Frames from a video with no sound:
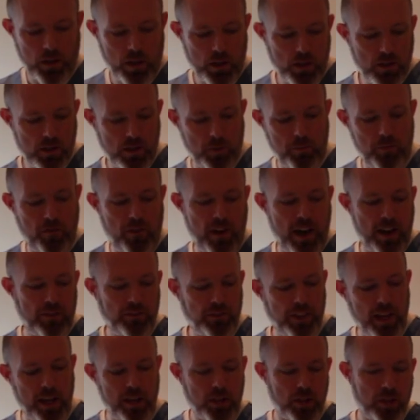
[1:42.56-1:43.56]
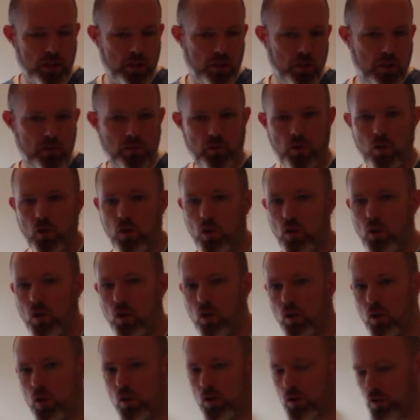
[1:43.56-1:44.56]
It's the foundation of
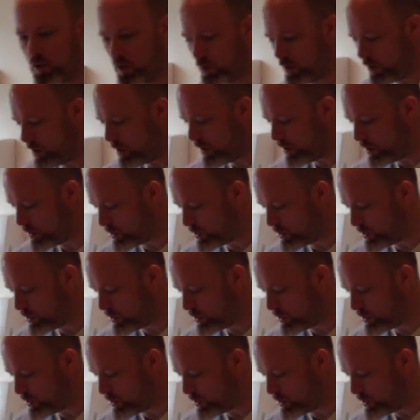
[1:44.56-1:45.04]
all your